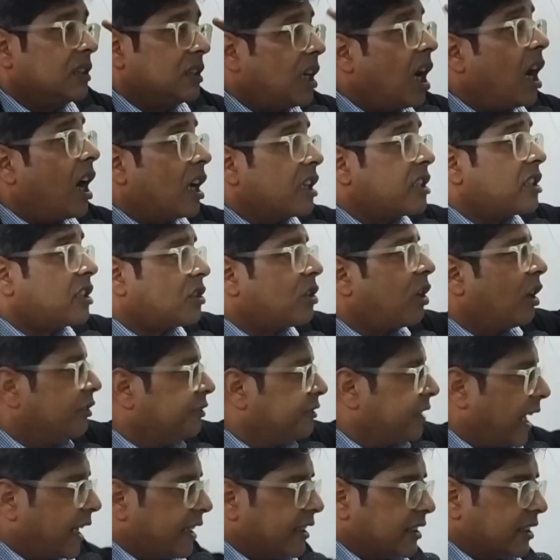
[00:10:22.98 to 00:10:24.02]
caste
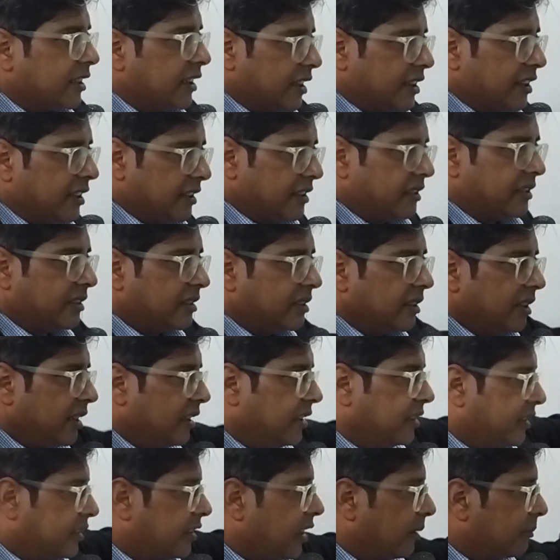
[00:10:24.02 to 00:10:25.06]
of categories
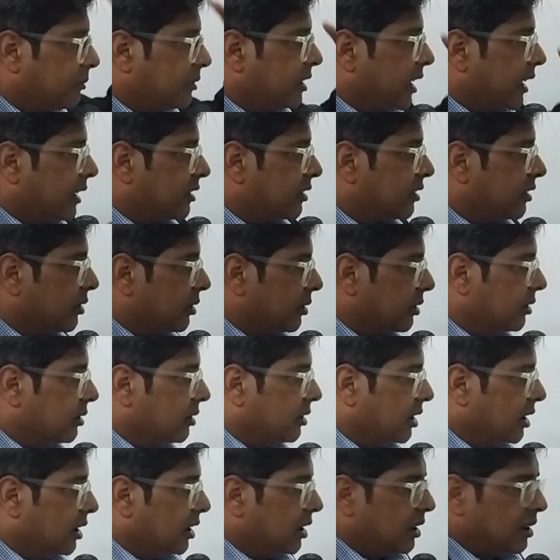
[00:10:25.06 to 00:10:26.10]
in some sense,
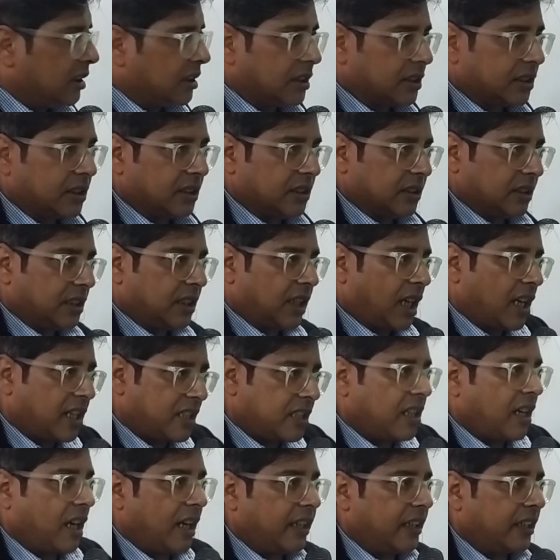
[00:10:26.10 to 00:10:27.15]
the
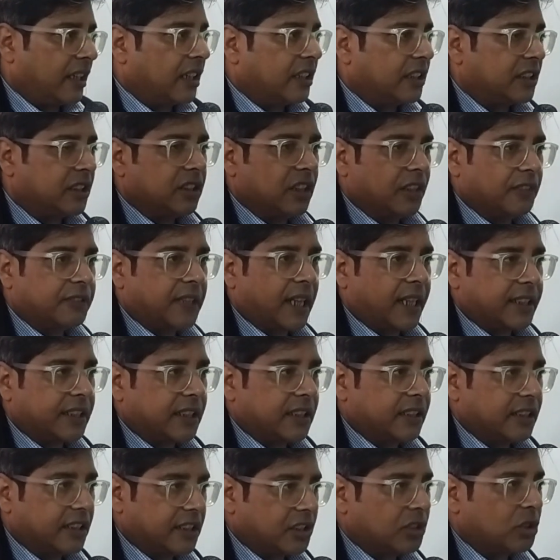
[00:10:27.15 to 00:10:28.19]
caste hierarchy of
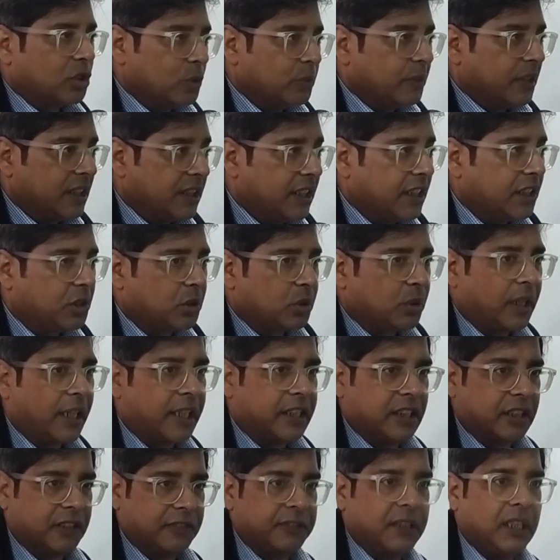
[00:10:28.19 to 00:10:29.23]
categories. Do we need to
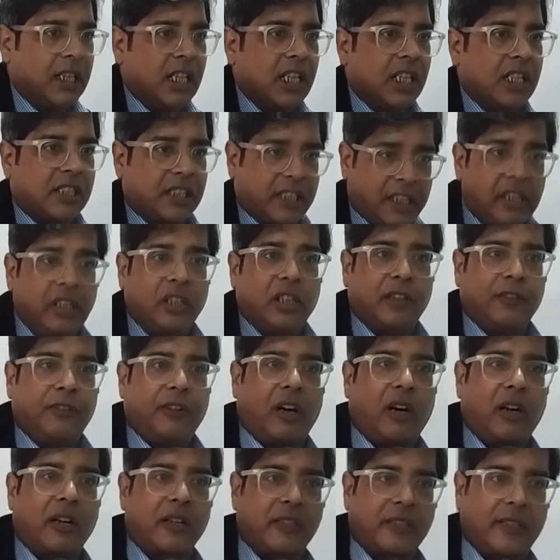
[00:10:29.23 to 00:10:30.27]
kind of think
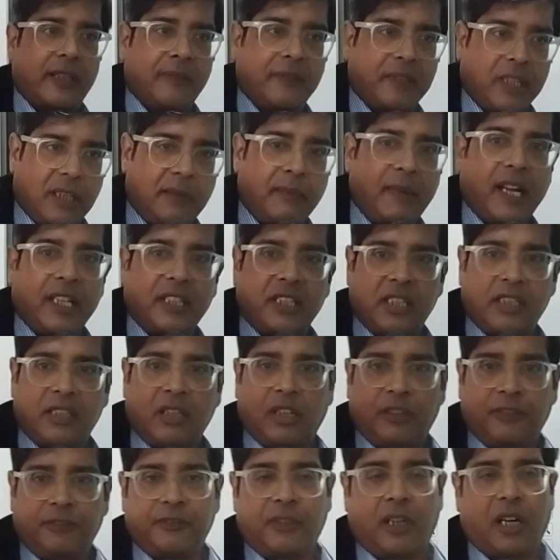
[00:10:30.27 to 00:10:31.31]
of ourselves, imagine
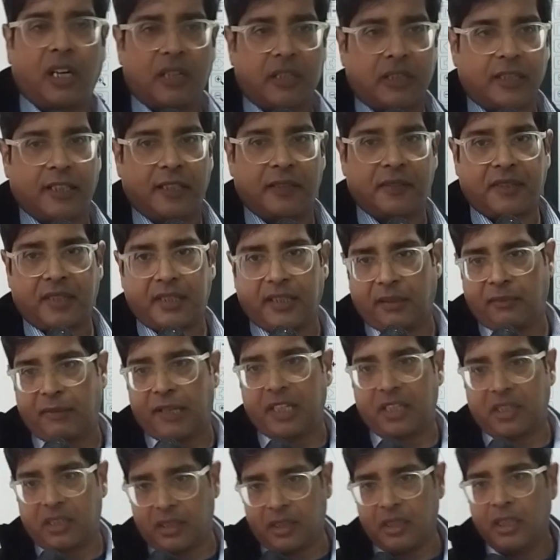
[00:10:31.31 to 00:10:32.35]
of ourselves, and
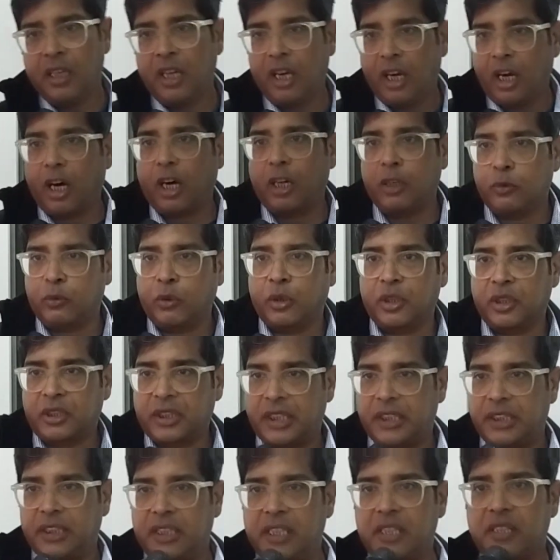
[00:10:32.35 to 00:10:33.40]
imagine our
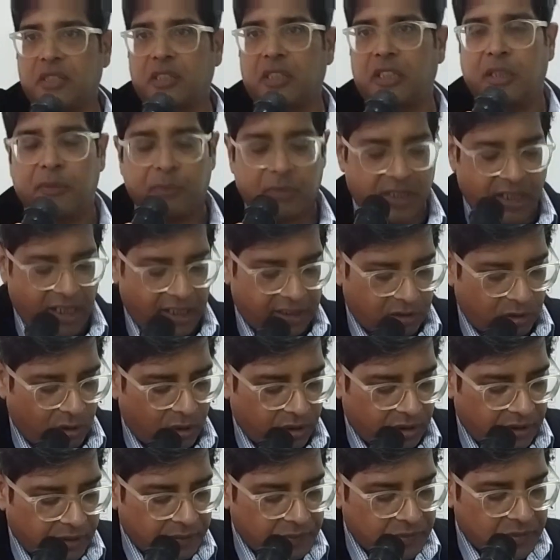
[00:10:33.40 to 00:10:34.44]
work in these terms at
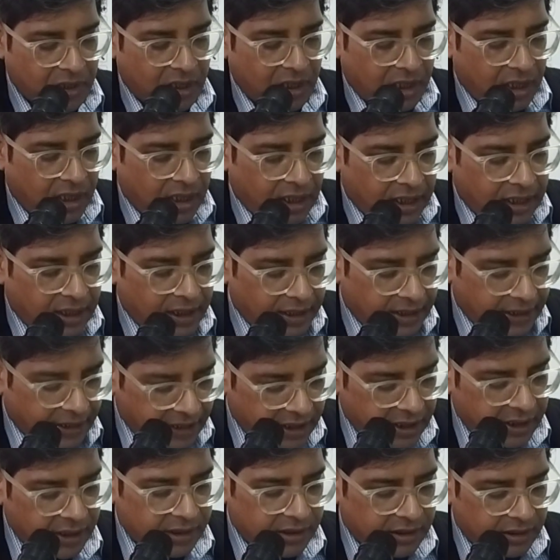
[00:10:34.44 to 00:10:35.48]
all?
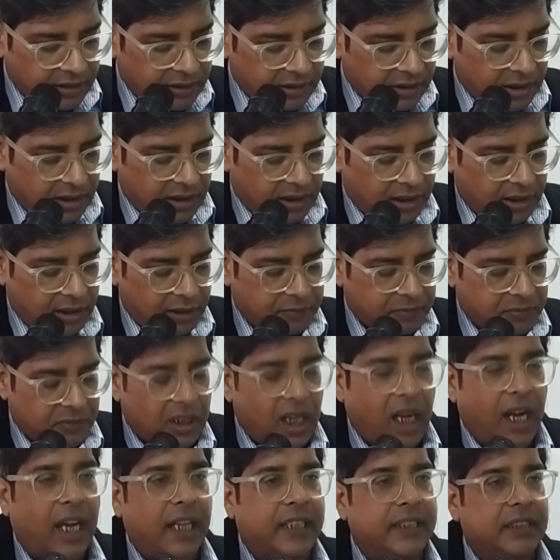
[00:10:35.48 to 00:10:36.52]
Here,
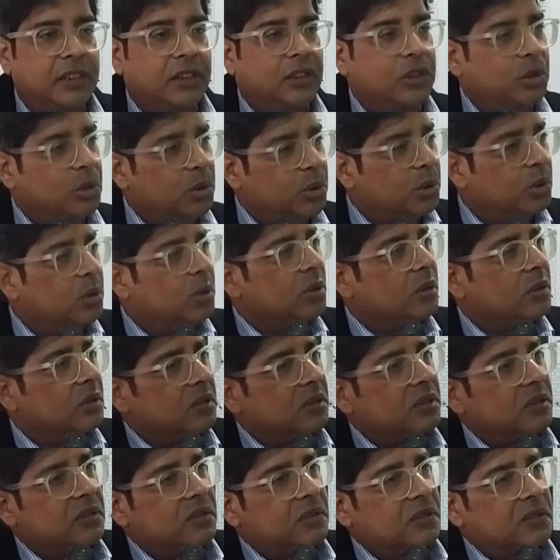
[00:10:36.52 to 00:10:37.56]
I do
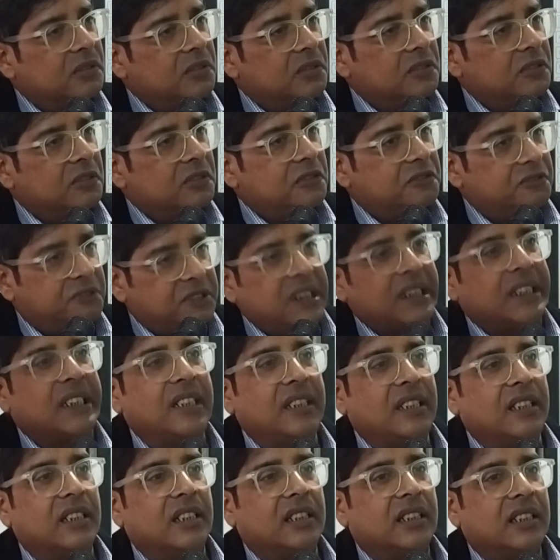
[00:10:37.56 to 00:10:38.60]

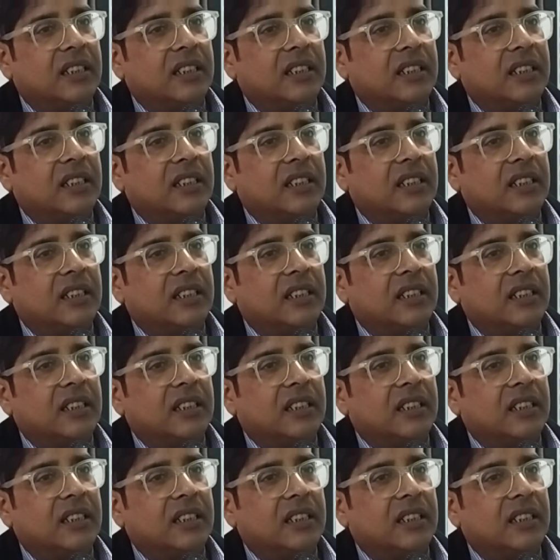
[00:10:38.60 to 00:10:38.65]
feel